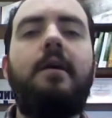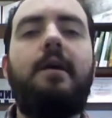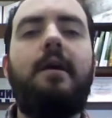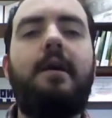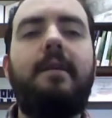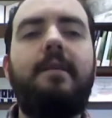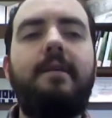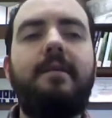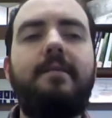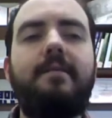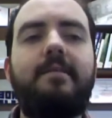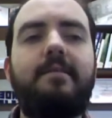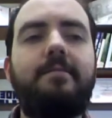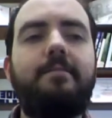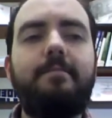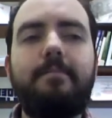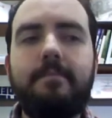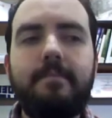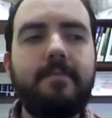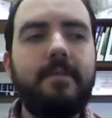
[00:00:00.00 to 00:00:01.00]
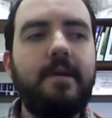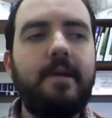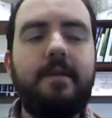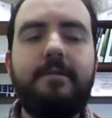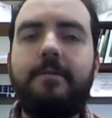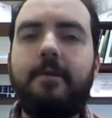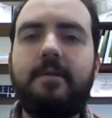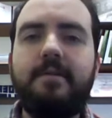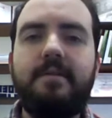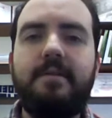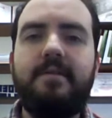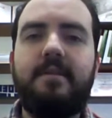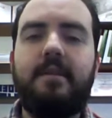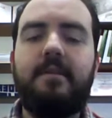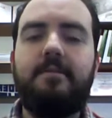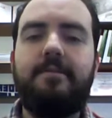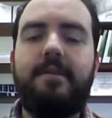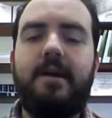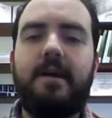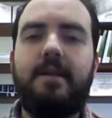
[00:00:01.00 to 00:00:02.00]
And this kind of focuses on
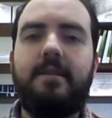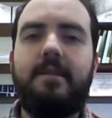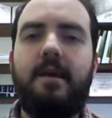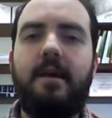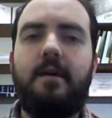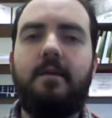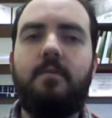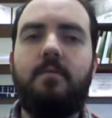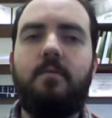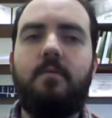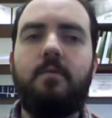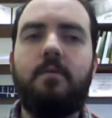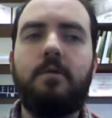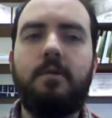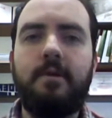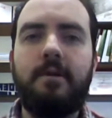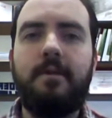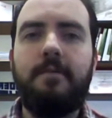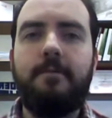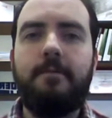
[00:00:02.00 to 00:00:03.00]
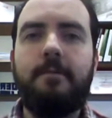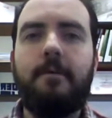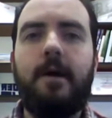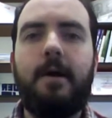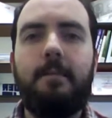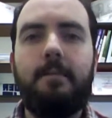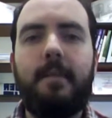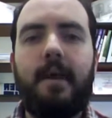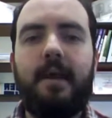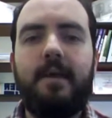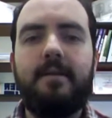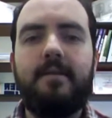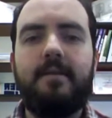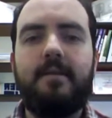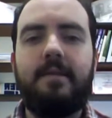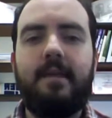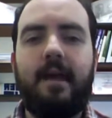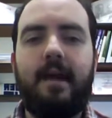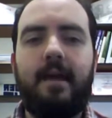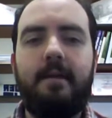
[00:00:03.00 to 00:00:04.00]
the fact that we're looking for a mate
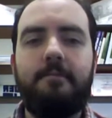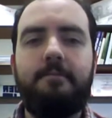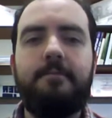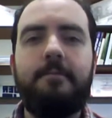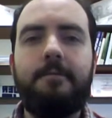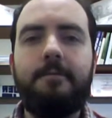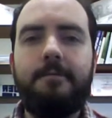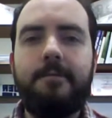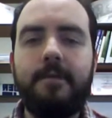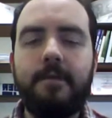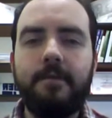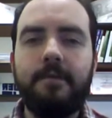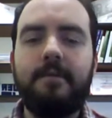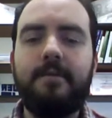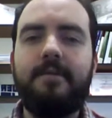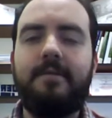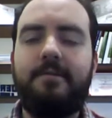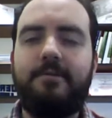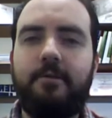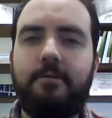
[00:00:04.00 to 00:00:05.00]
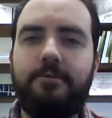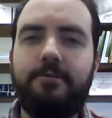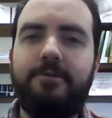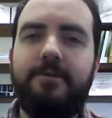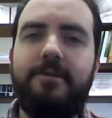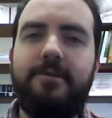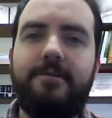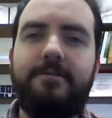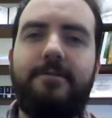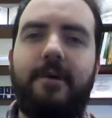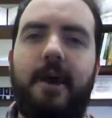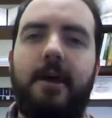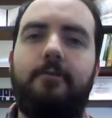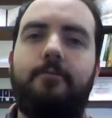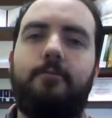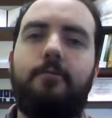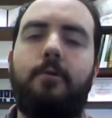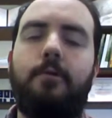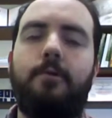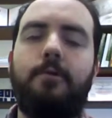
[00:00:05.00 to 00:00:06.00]
that fulfills the socially
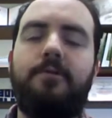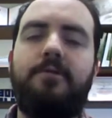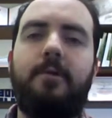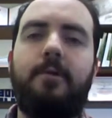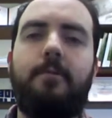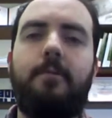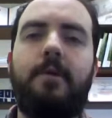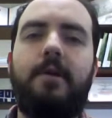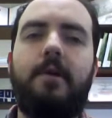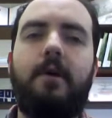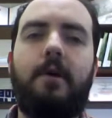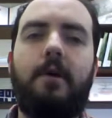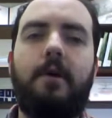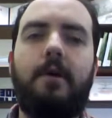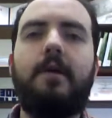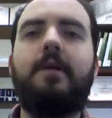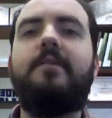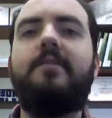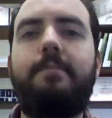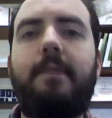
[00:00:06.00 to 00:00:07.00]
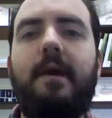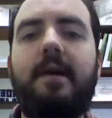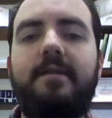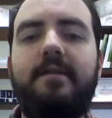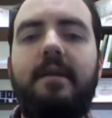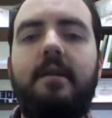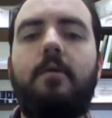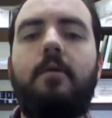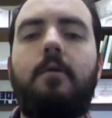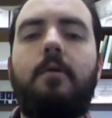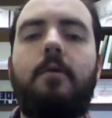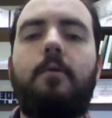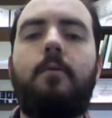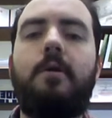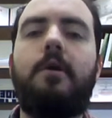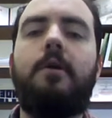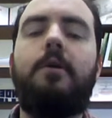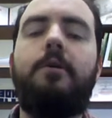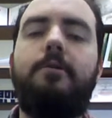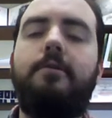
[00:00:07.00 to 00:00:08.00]
defined roles that we are expecting or
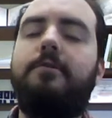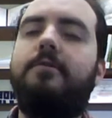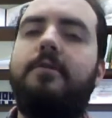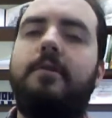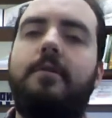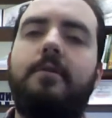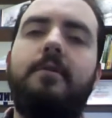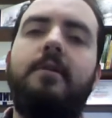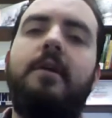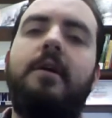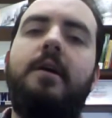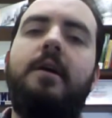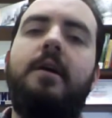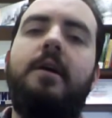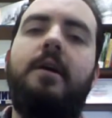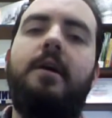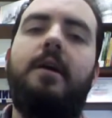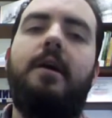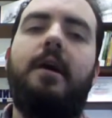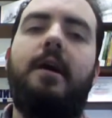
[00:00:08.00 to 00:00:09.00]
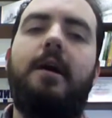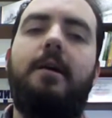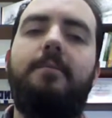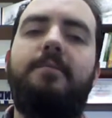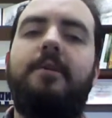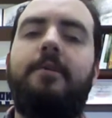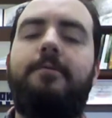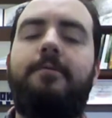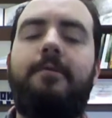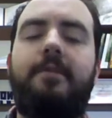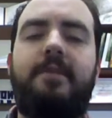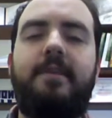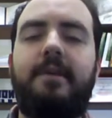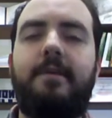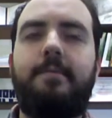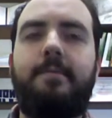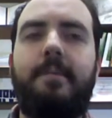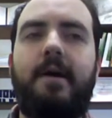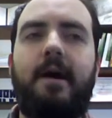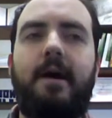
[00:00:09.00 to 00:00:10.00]
we are used to. So if we
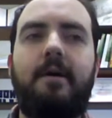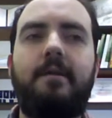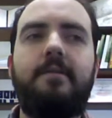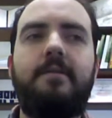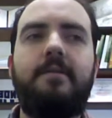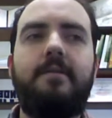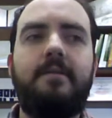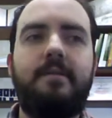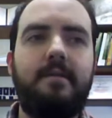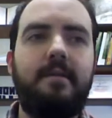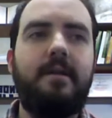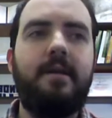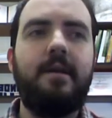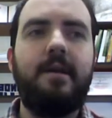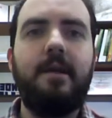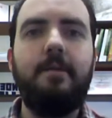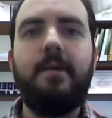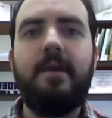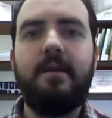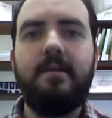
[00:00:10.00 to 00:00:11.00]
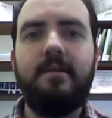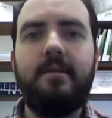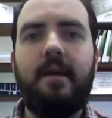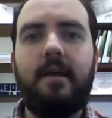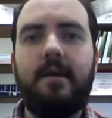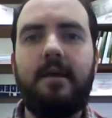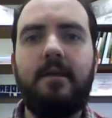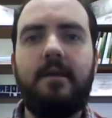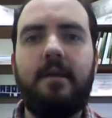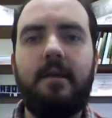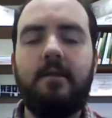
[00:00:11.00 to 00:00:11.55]
think about, again, we can take a